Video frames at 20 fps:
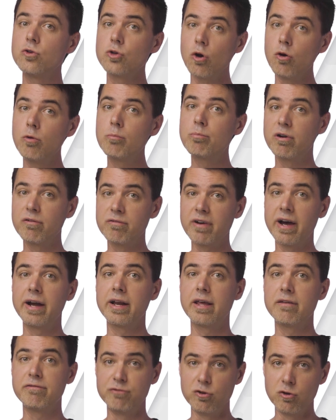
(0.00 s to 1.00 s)
don't
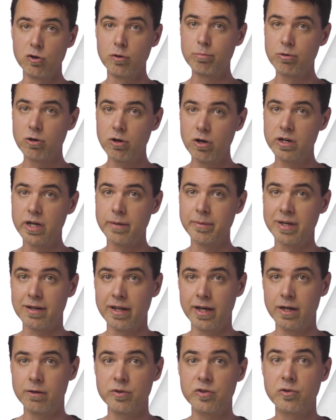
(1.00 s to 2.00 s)
provide a full programming
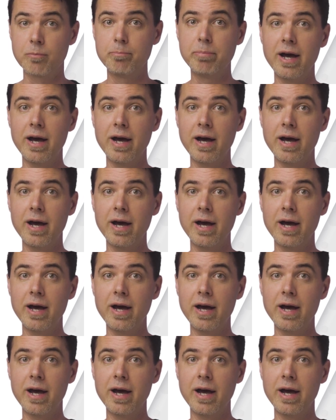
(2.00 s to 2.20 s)
language,